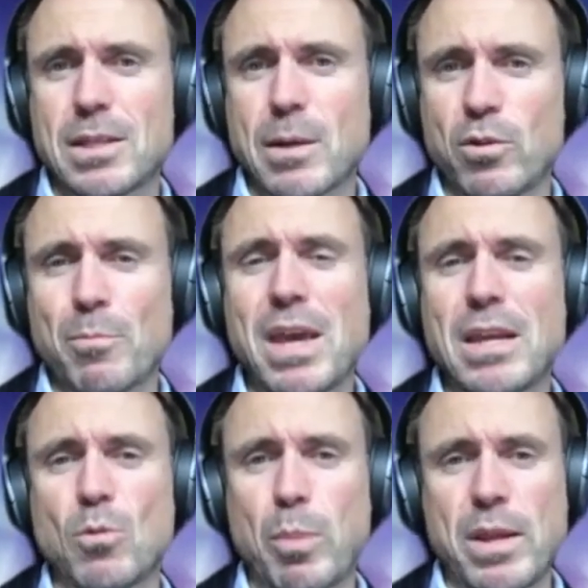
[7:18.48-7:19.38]
some of the
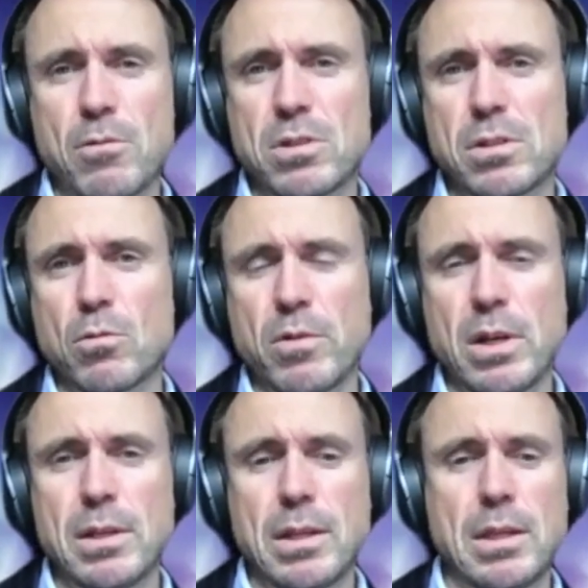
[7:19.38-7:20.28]
major players
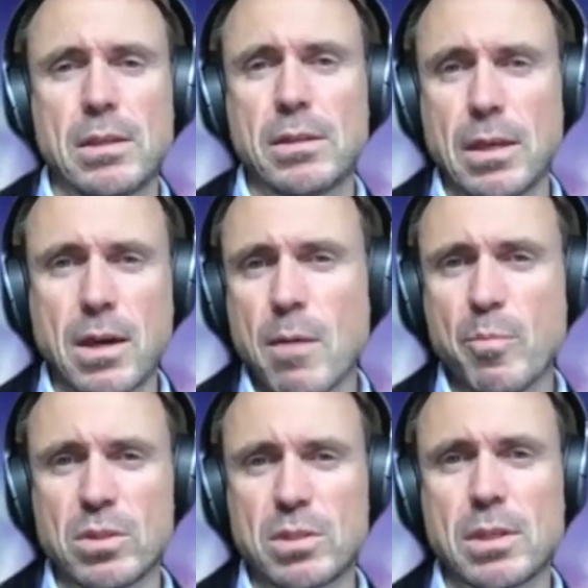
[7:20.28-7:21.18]
already, the
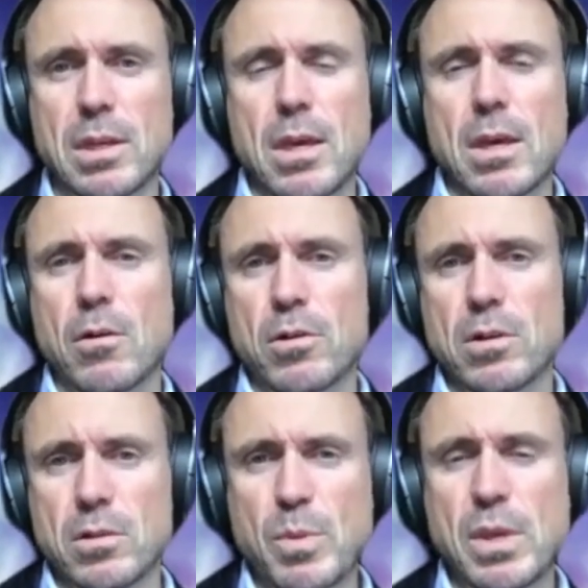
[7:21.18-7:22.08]
incumbents are
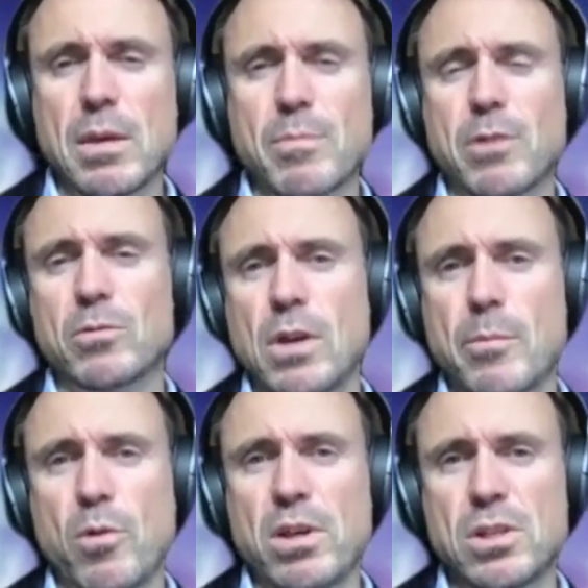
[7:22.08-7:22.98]
speaking about
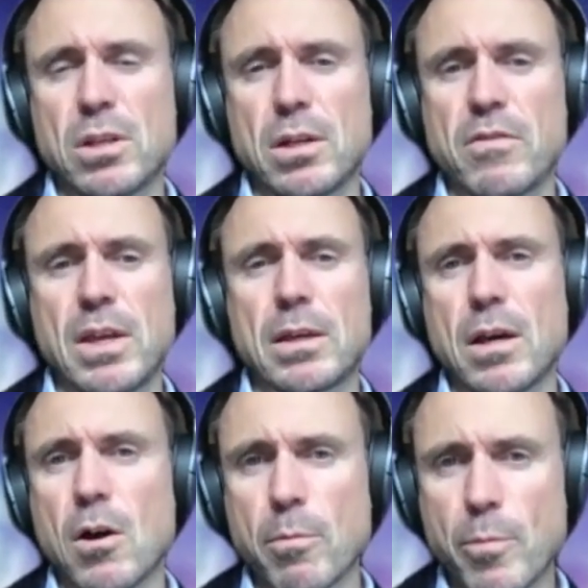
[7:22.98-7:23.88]
collaboration. I think
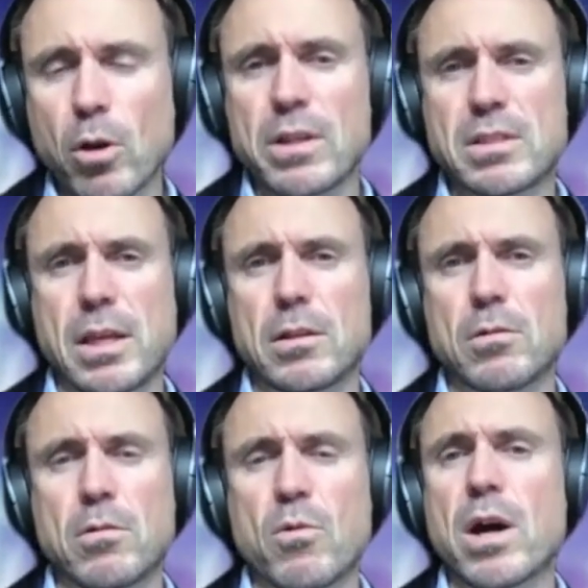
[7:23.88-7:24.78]
our model is
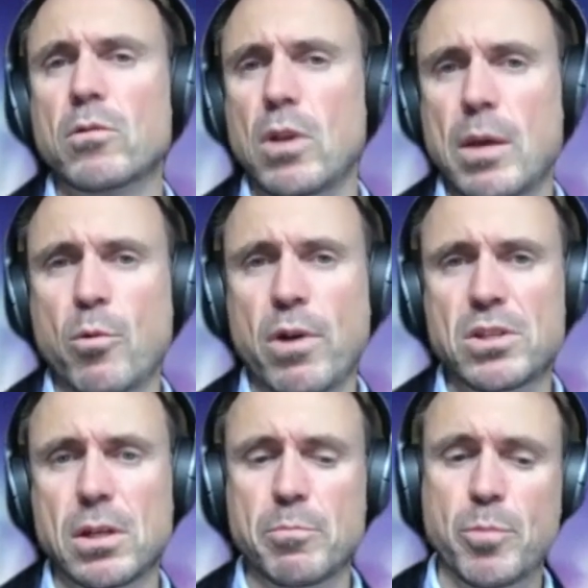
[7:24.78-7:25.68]
centered around
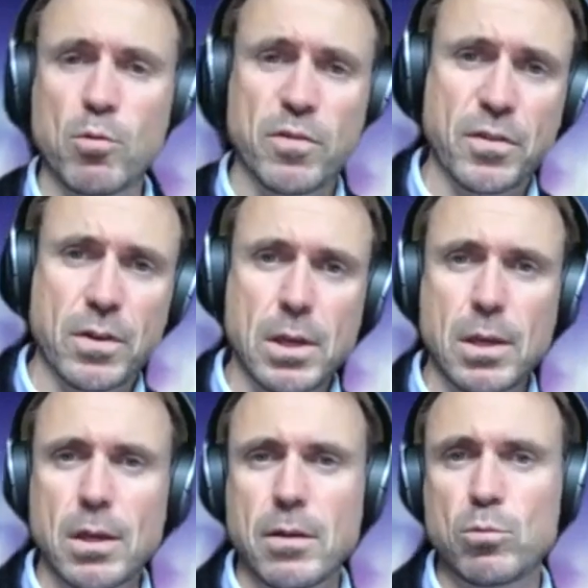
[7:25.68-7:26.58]
collaboration, both
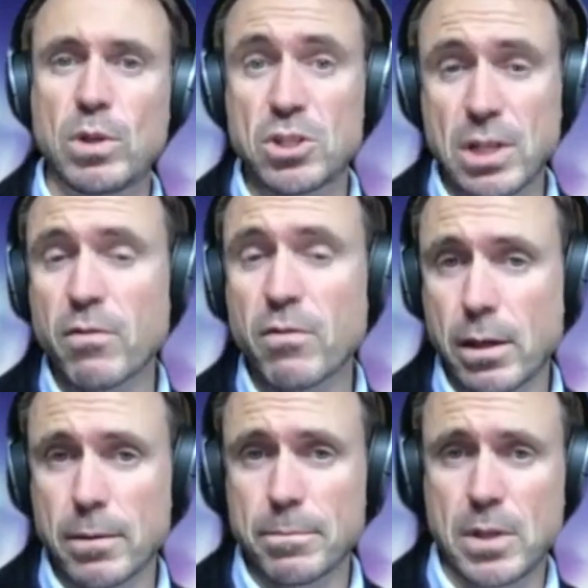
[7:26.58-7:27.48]
with the
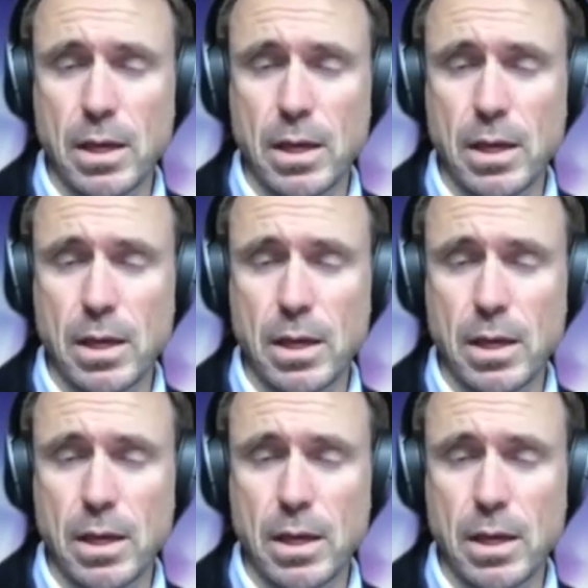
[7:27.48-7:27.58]
Stadtwerke